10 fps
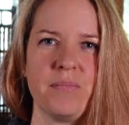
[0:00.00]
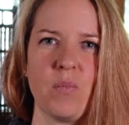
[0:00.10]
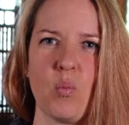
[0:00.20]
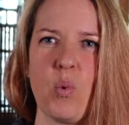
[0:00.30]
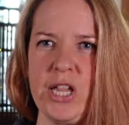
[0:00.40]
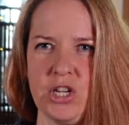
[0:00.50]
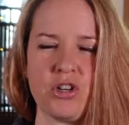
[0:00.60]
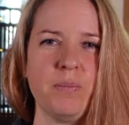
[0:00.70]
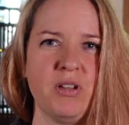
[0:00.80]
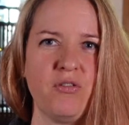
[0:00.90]
what you
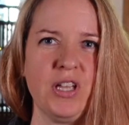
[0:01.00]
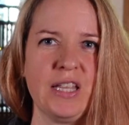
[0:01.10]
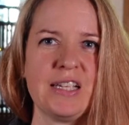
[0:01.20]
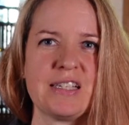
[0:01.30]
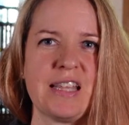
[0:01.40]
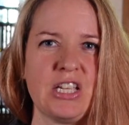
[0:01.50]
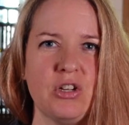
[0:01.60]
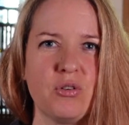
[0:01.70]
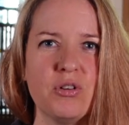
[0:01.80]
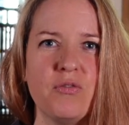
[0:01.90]
could be feeling is that
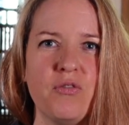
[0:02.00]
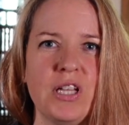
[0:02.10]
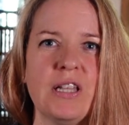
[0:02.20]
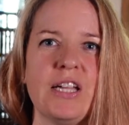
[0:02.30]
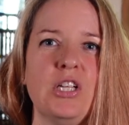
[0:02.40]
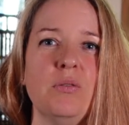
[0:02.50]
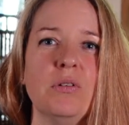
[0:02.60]
you could feel like you